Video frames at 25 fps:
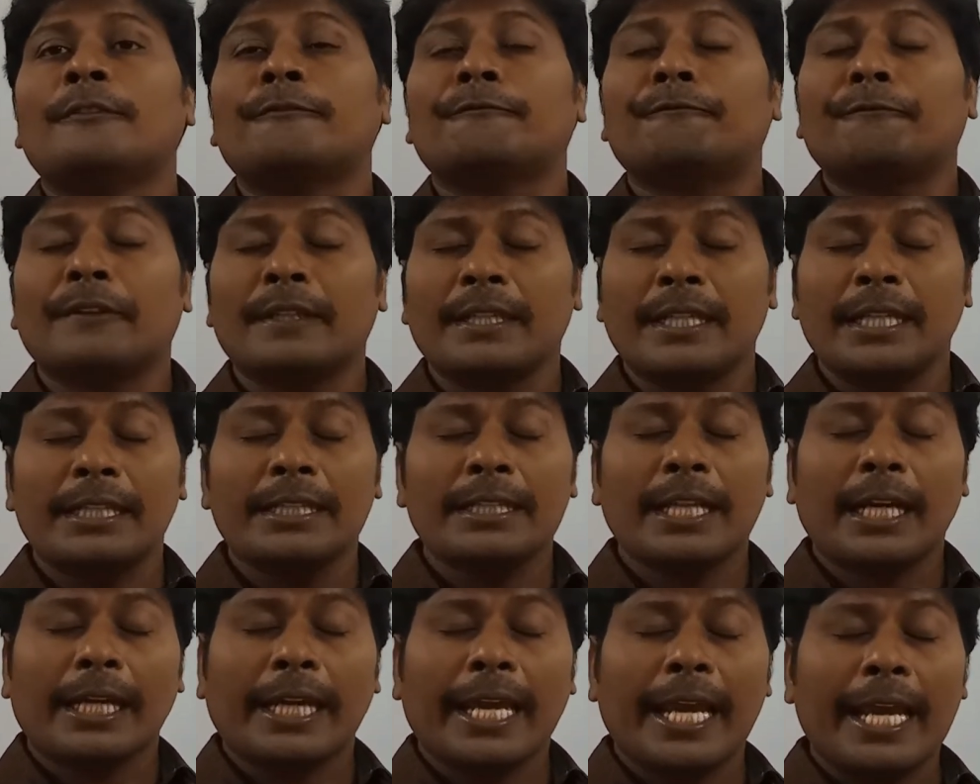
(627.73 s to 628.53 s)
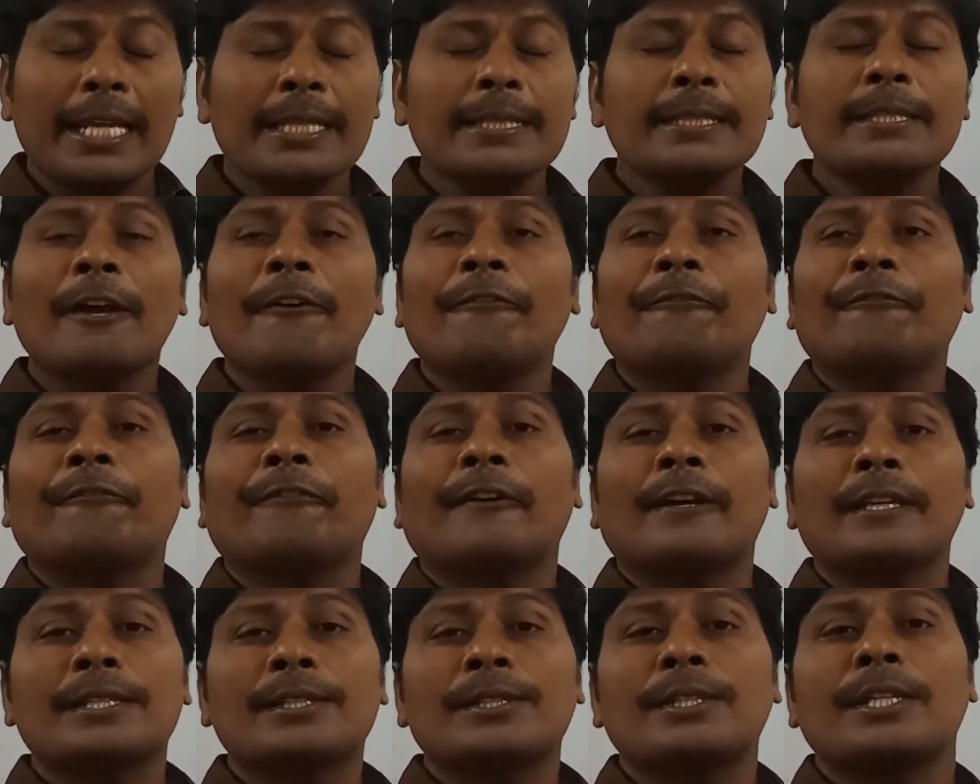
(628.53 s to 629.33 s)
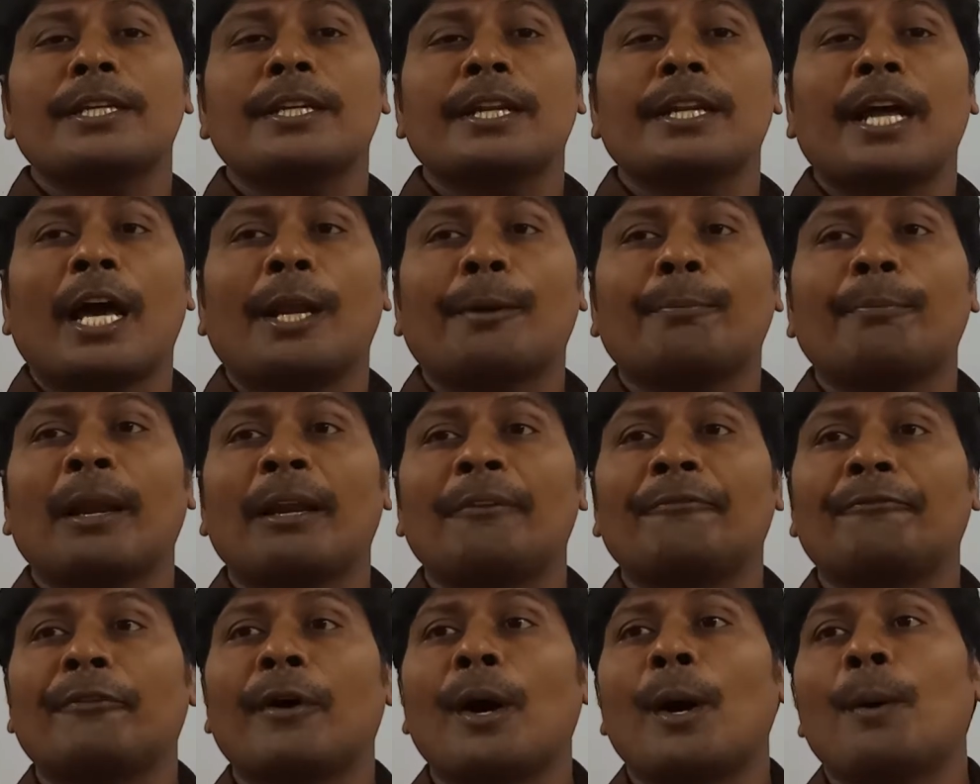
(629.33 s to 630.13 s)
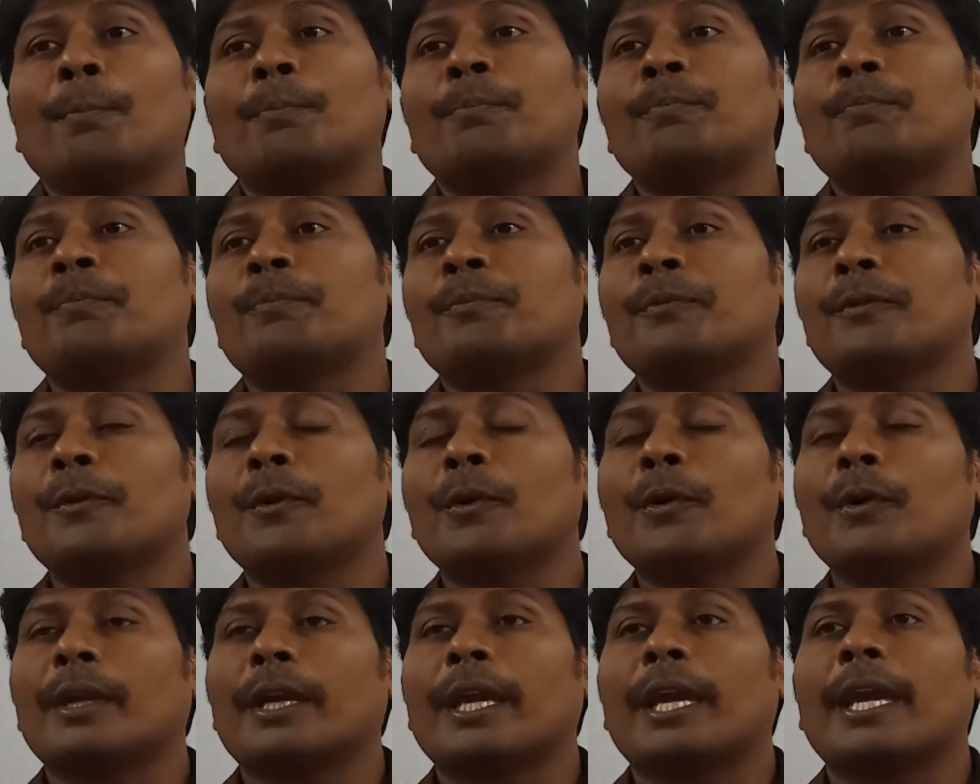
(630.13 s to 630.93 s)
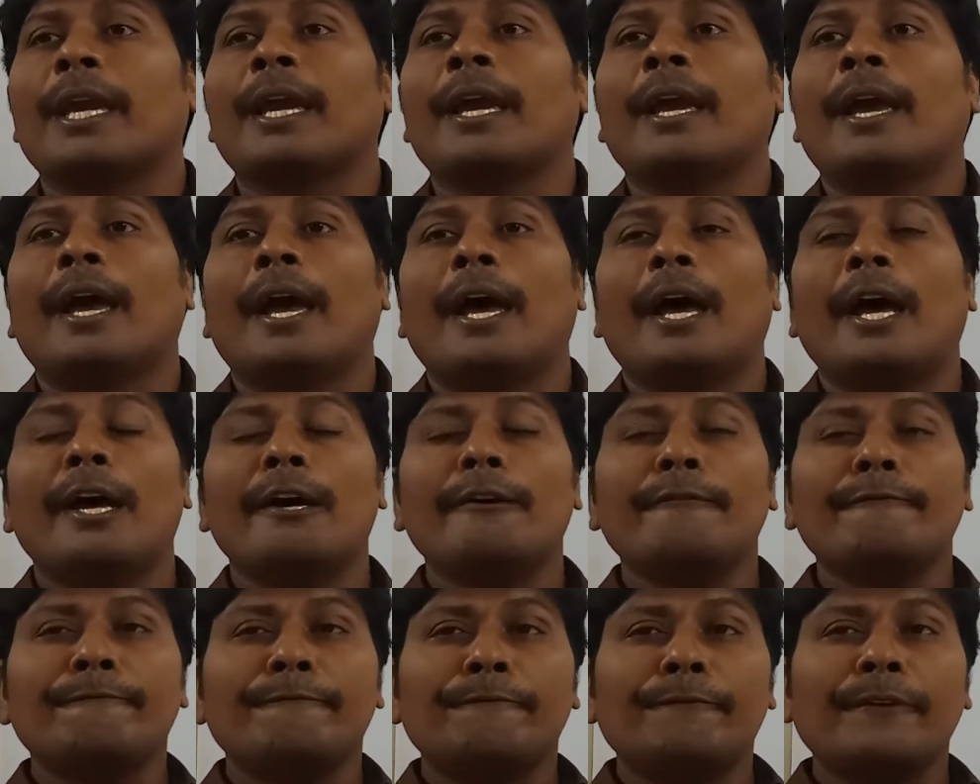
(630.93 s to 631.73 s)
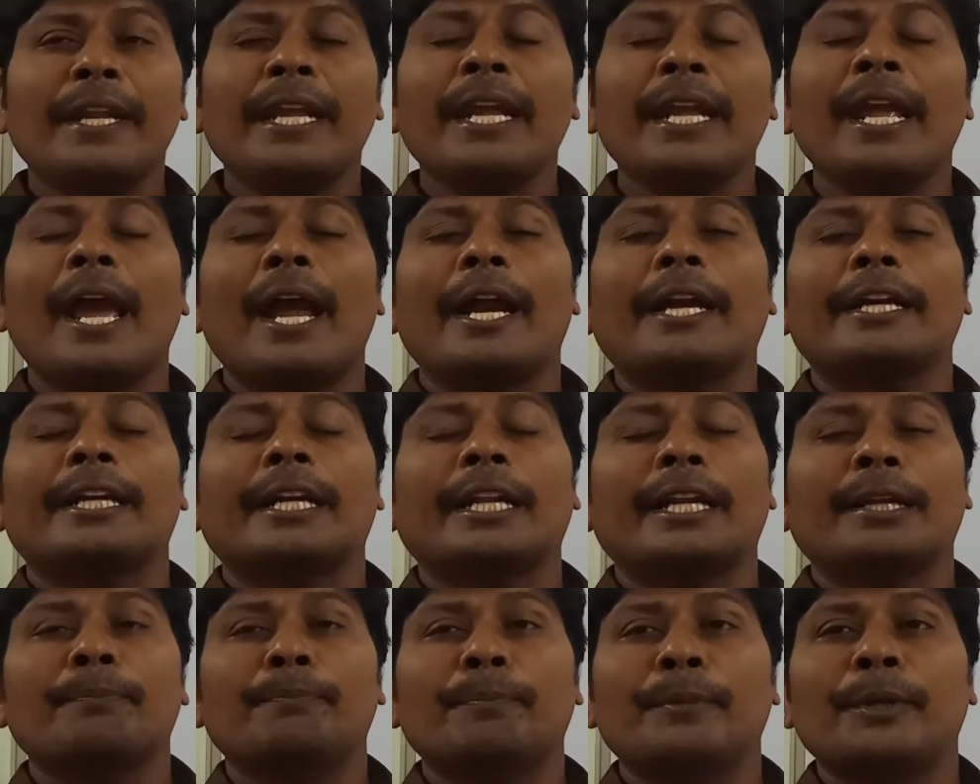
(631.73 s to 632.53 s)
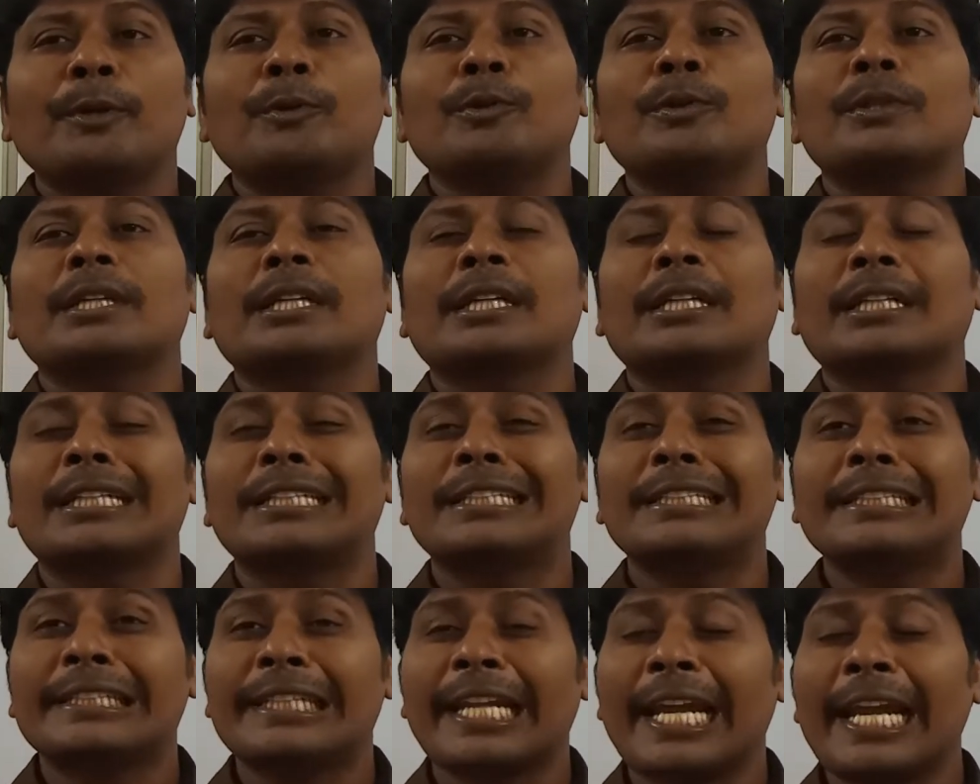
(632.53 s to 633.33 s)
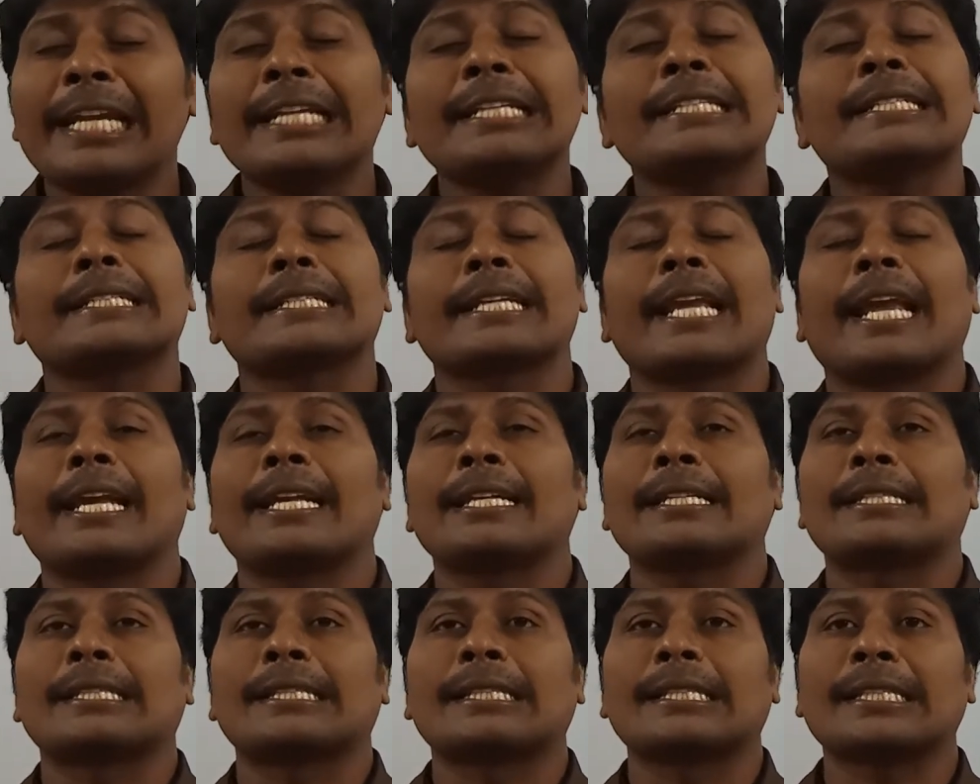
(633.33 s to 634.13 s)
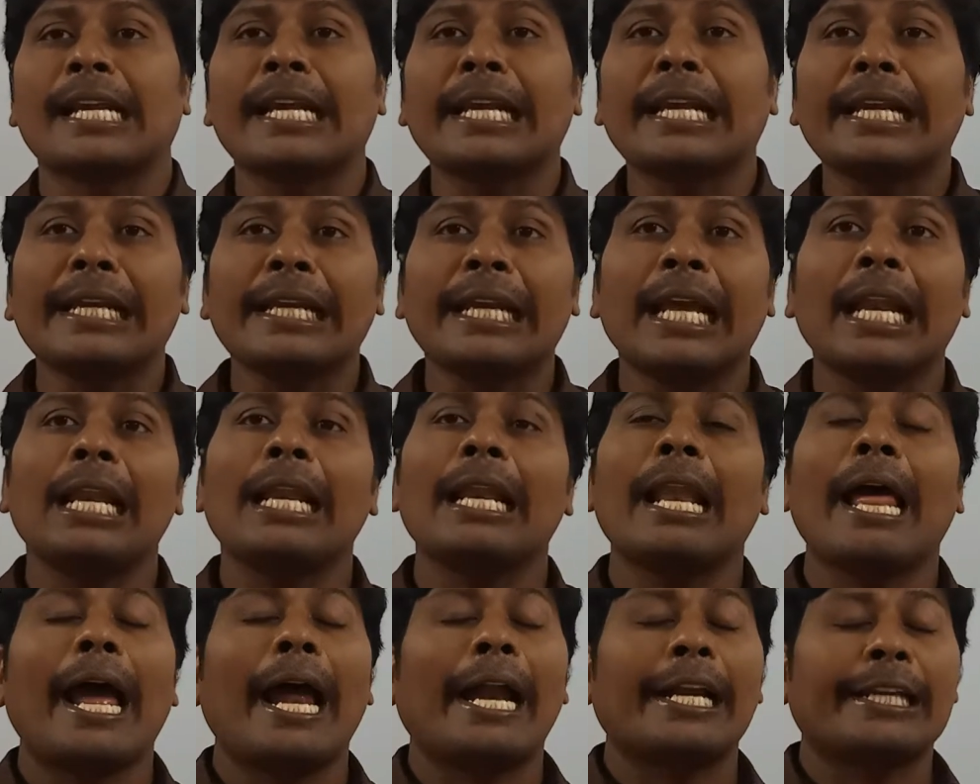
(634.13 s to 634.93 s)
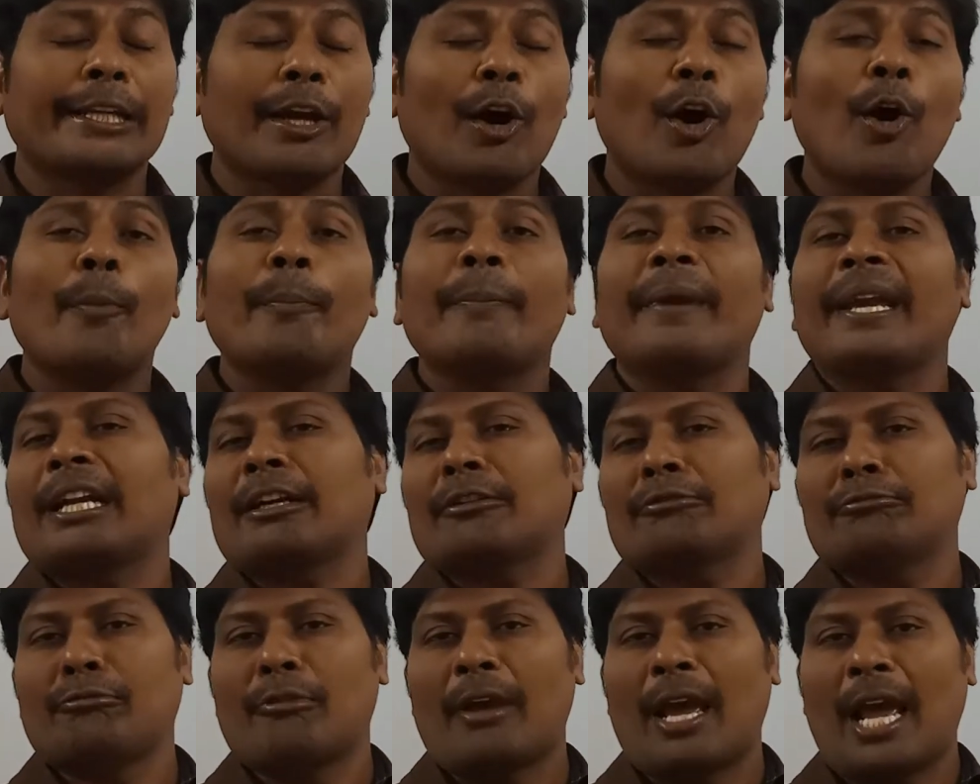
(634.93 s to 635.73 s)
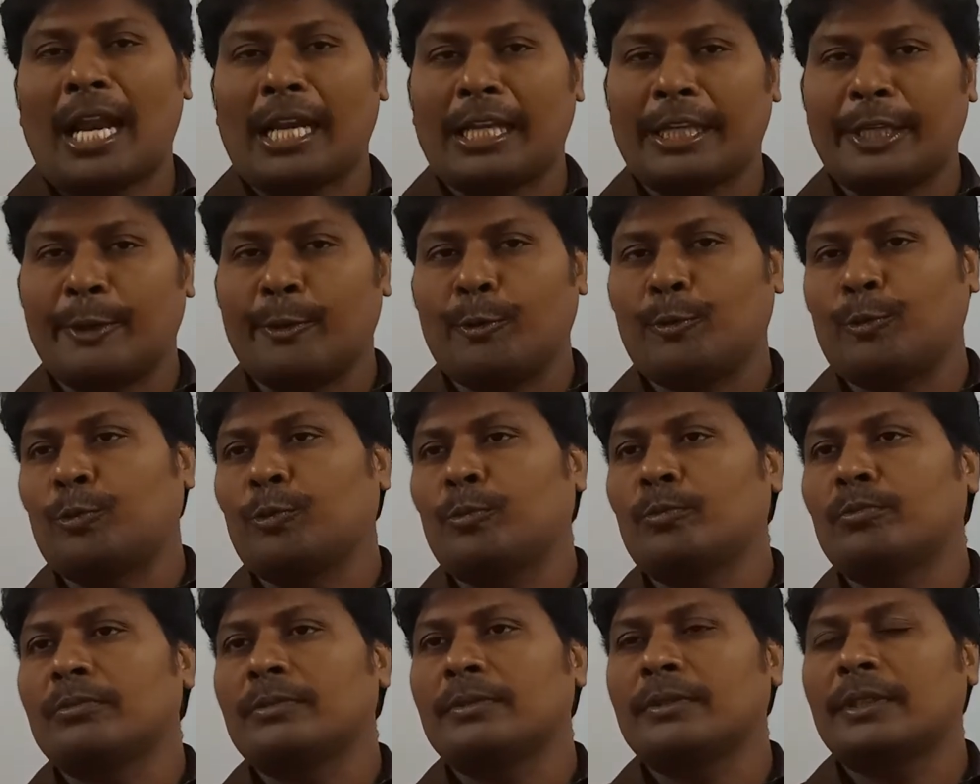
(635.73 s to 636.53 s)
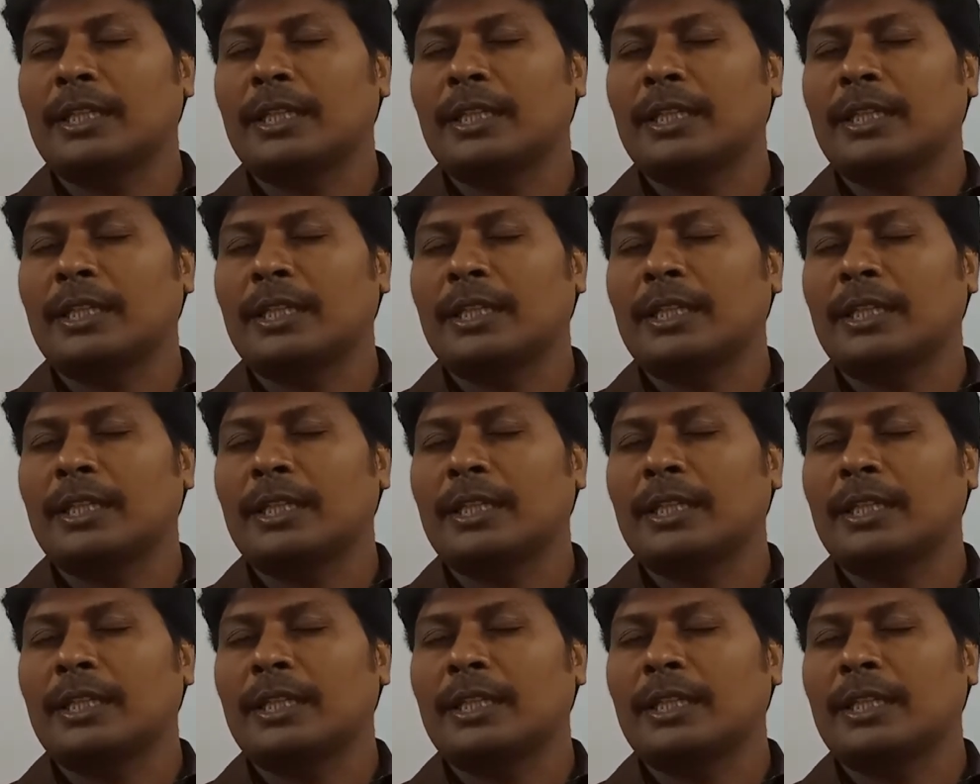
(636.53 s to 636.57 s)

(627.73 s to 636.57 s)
So in the case of first normal form, okay, every attribute contains a single atomic value.